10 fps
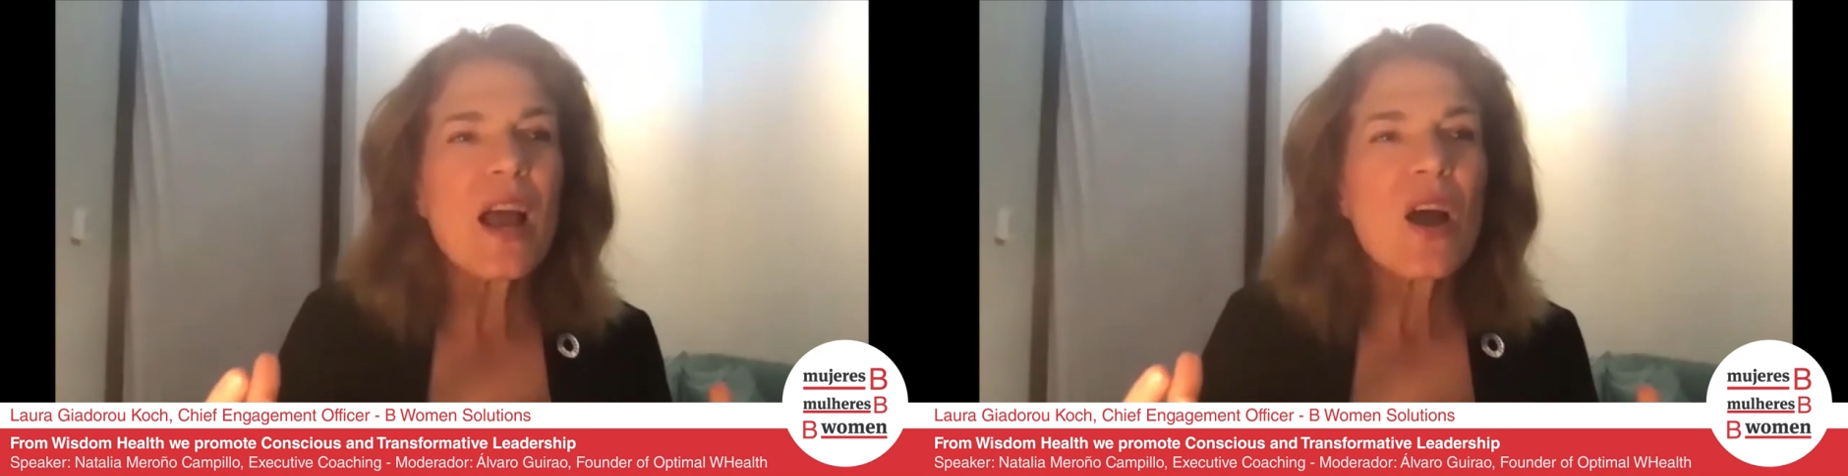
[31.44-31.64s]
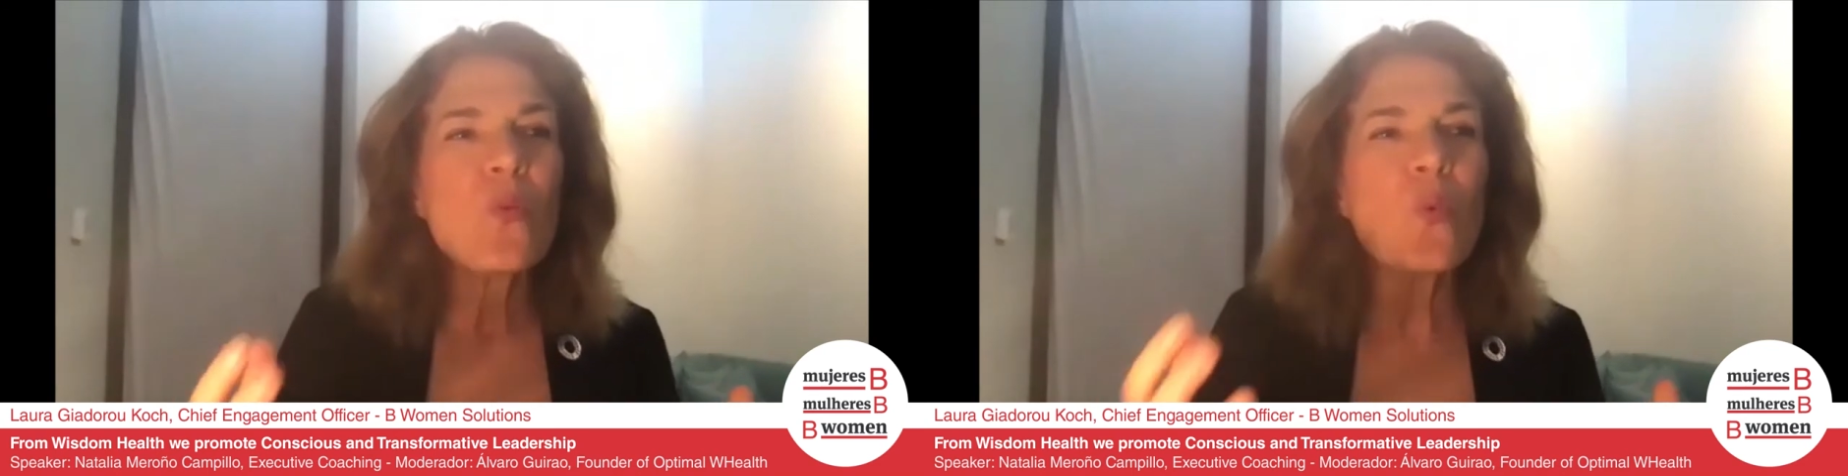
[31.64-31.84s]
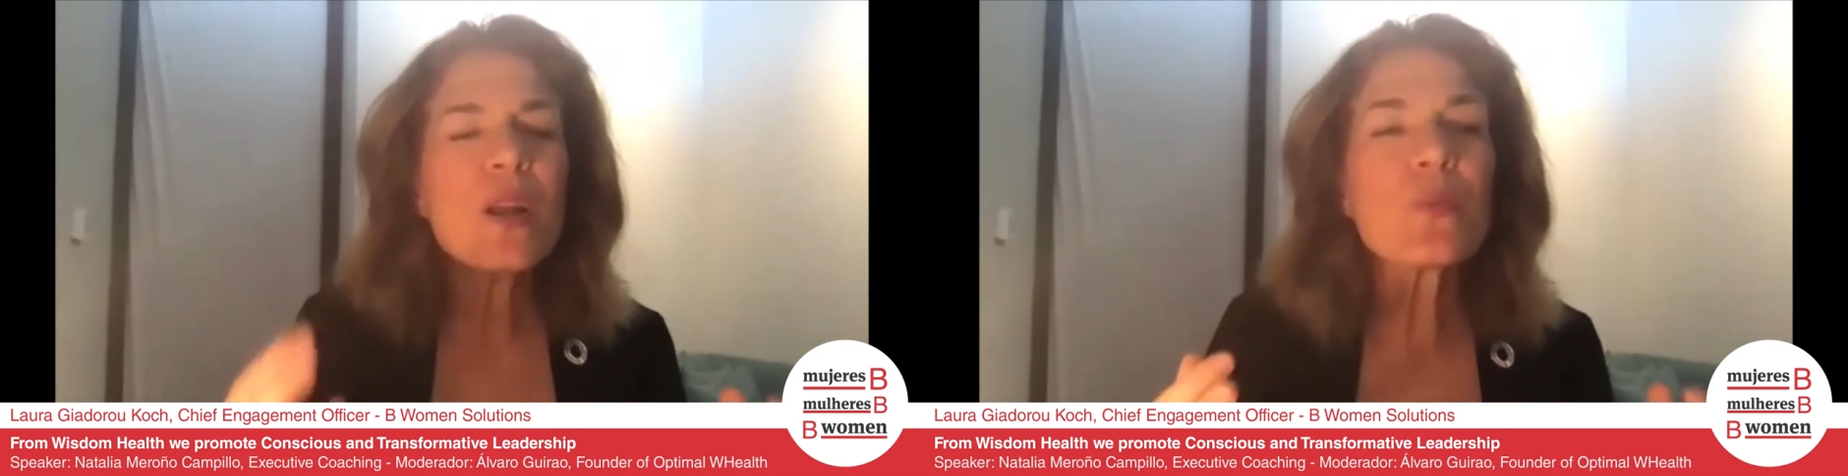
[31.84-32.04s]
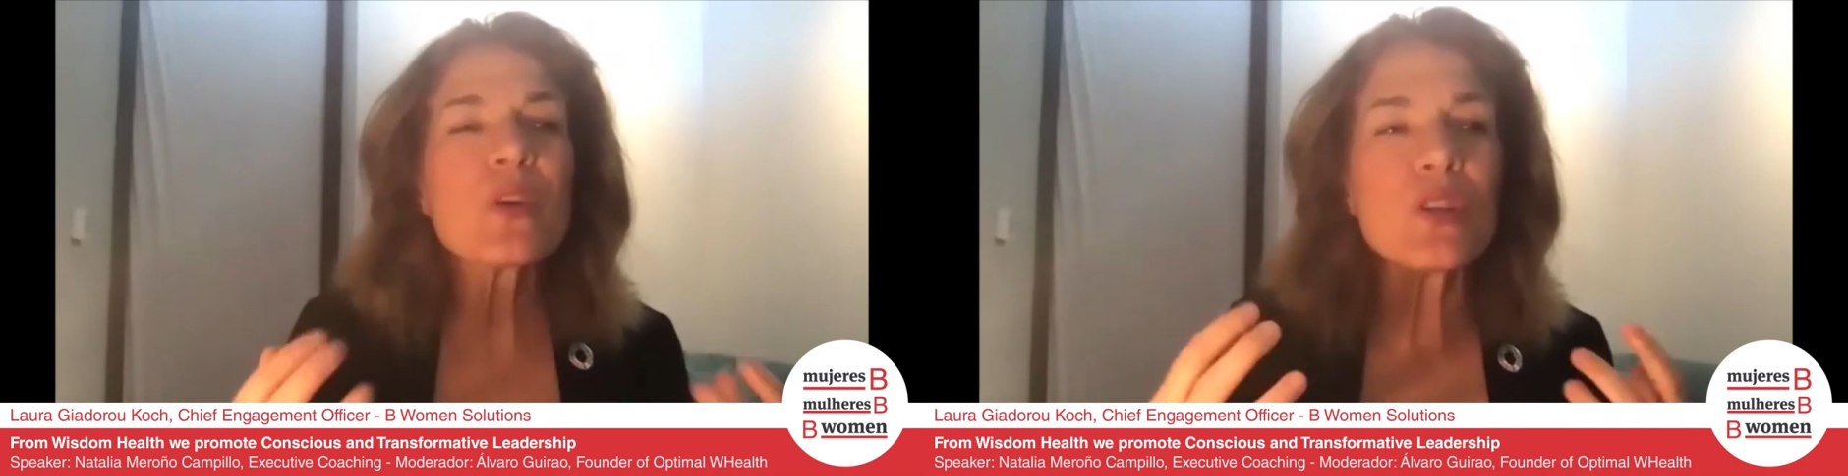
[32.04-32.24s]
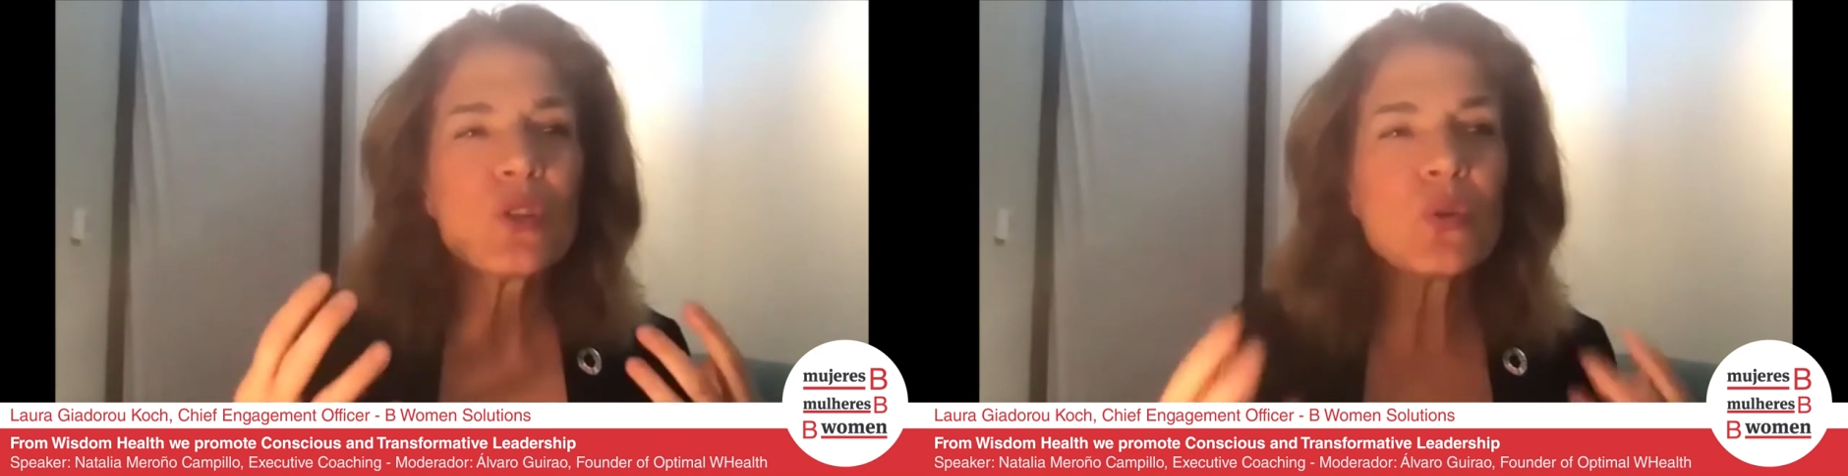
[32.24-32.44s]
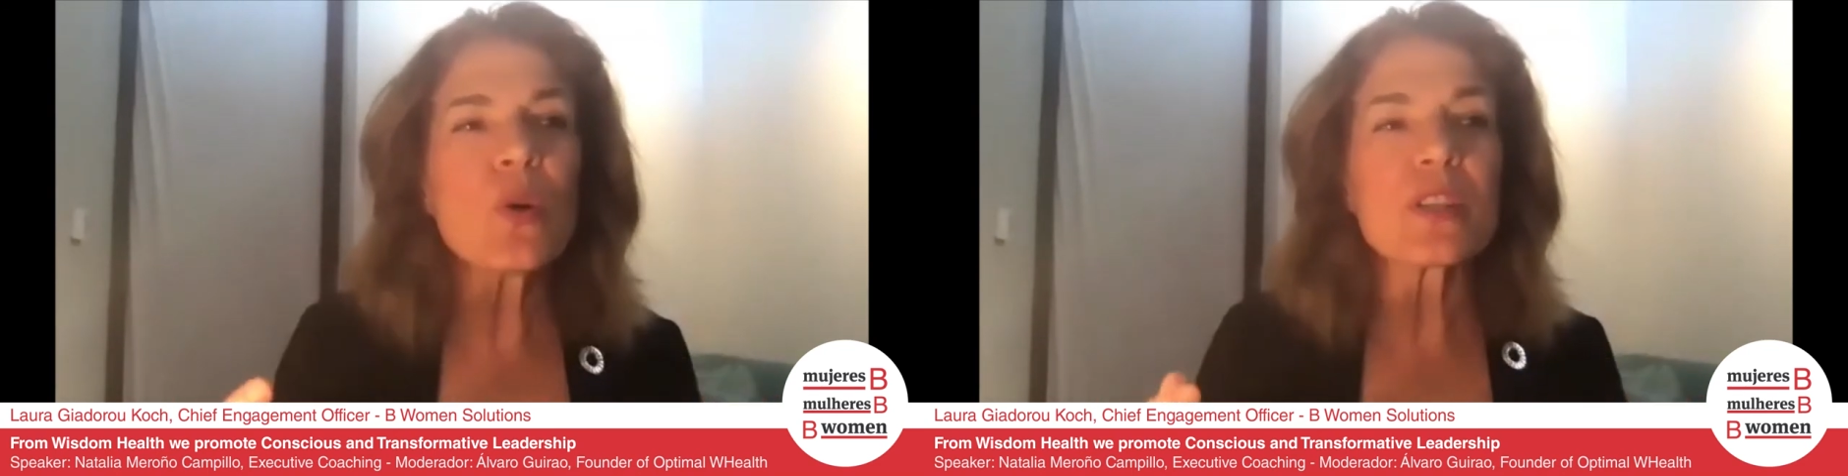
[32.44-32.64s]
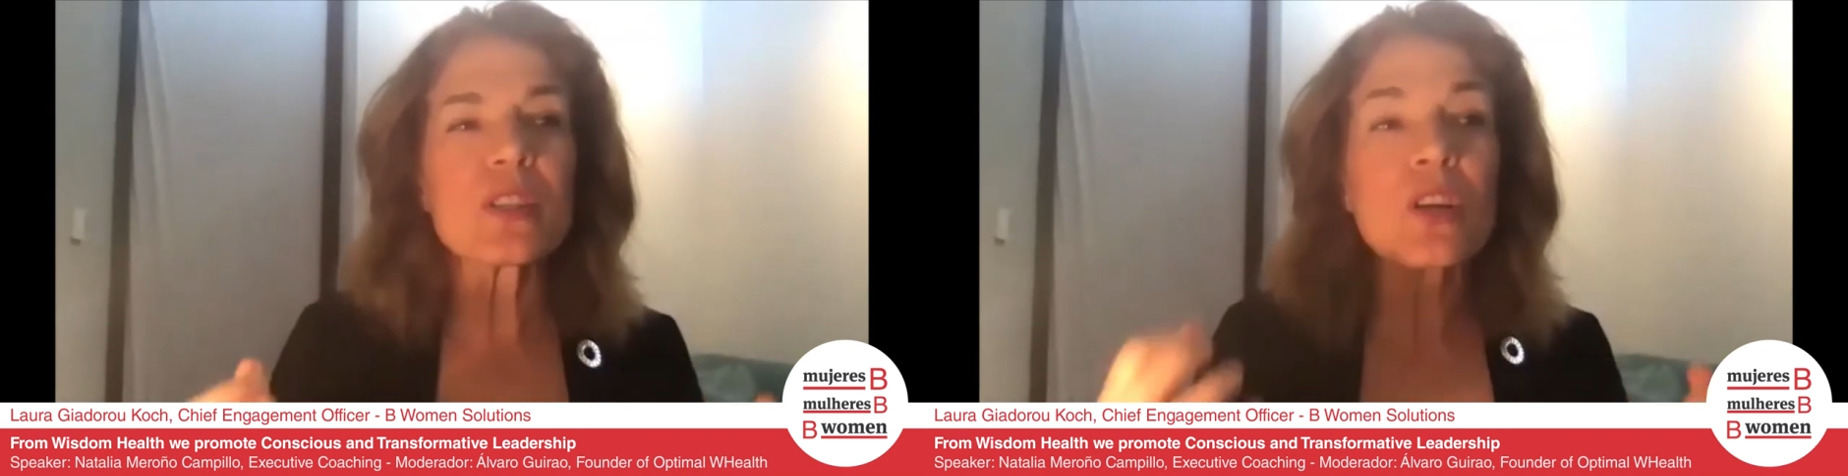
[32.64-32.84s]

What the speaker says: what are we going to do as a